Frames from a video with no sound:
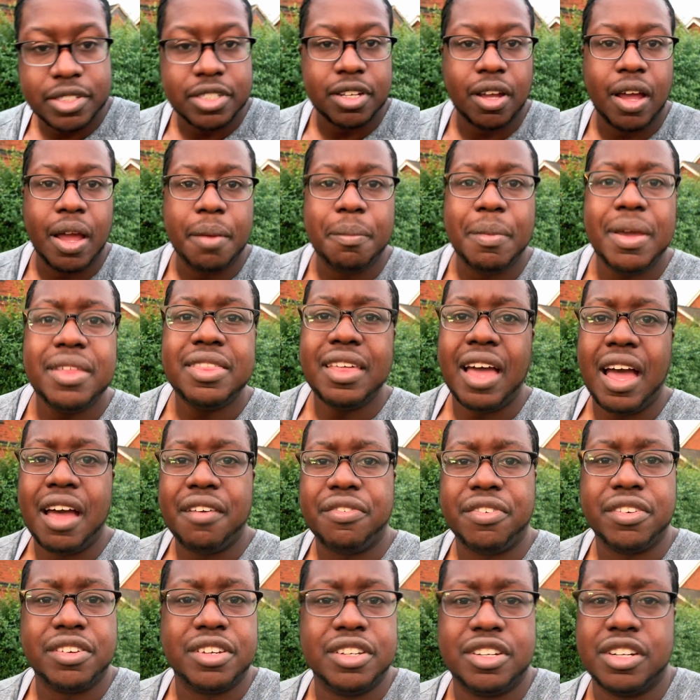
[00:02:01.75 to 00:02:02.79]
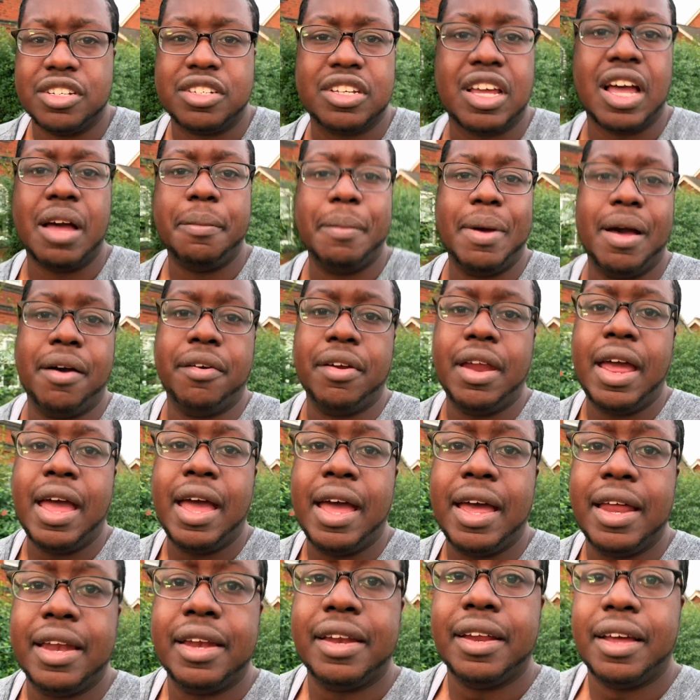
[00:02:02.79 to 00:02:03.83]
So I made the effort to just come out
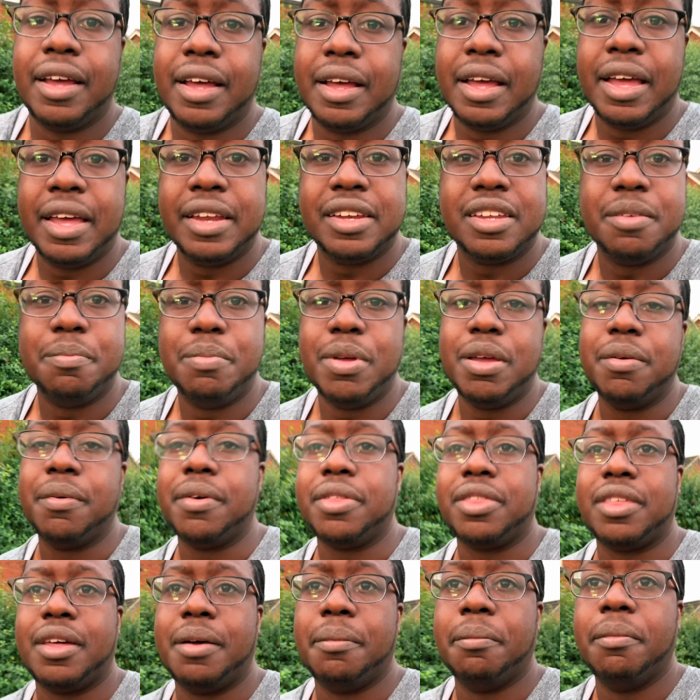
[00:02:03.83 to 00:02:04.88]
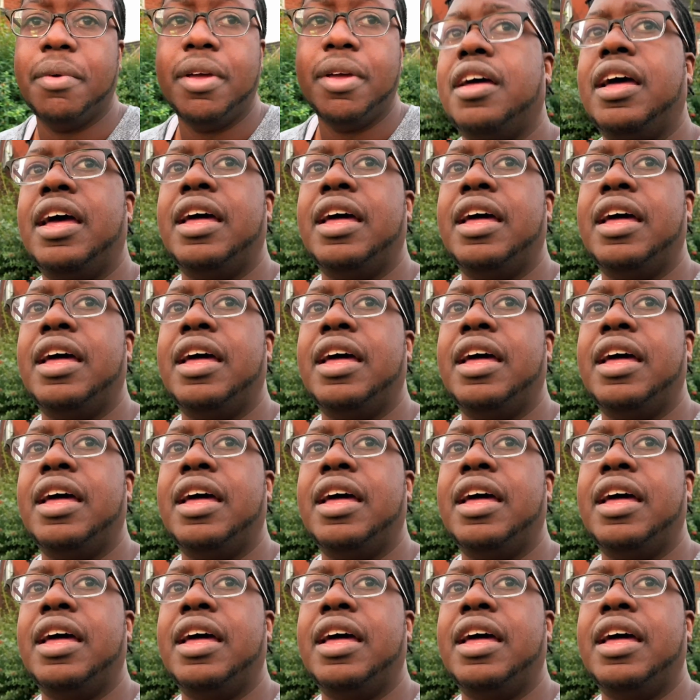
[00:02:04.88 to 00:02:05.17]
and to be with them.